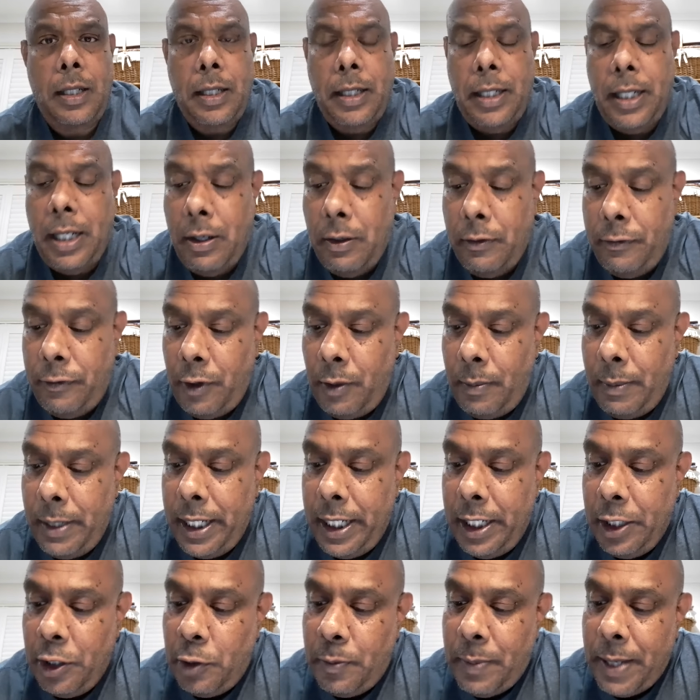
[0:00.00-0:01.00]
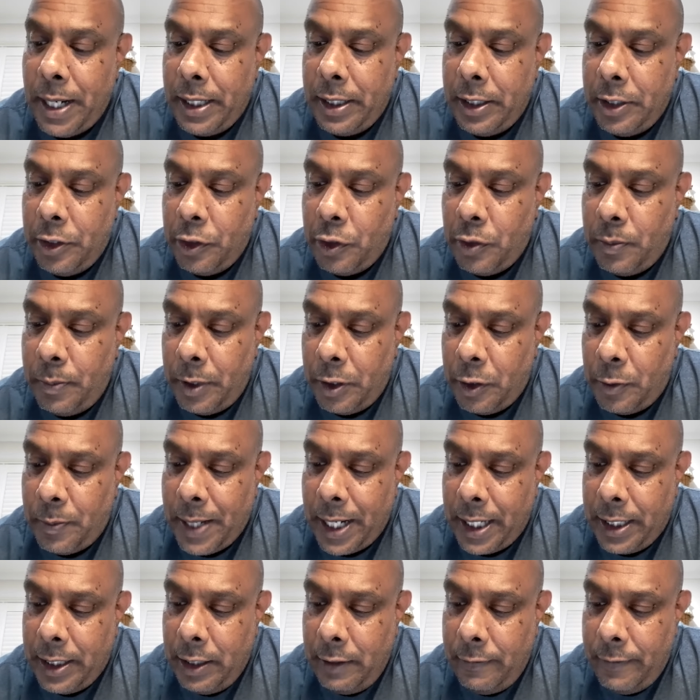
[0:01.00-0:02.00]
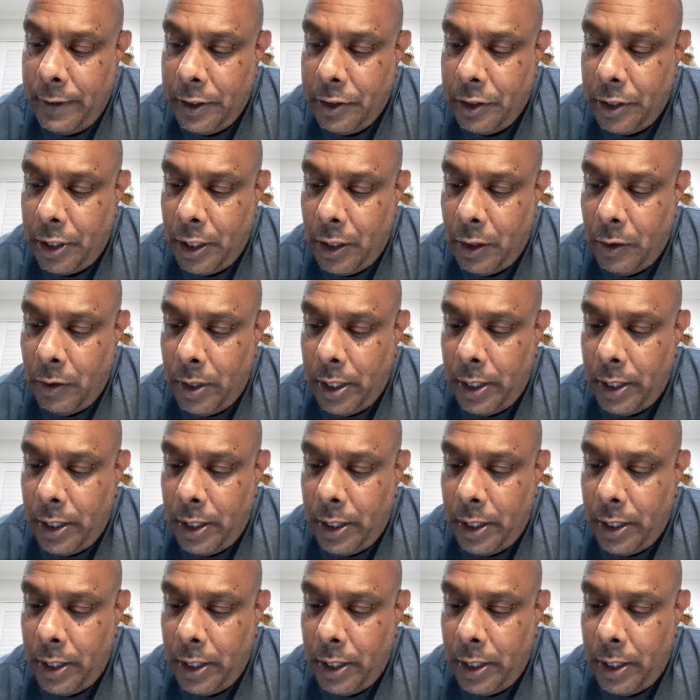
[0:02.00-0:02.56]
Now, from an inspector's perspective, as you know,